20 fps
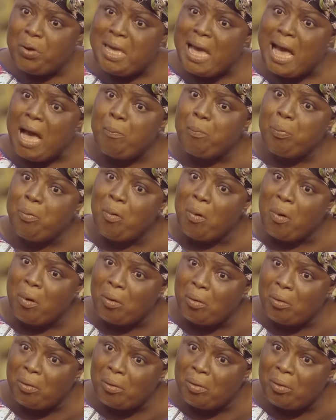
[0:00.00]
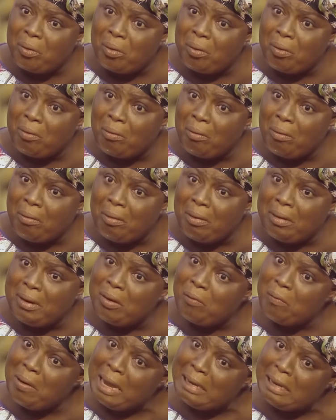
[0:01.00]
We are poor.
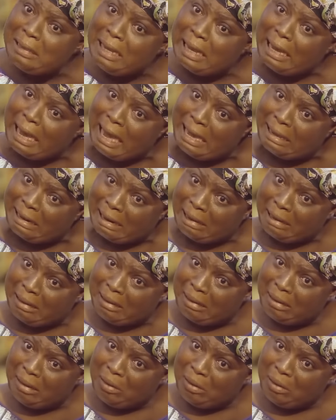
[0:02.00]
You want to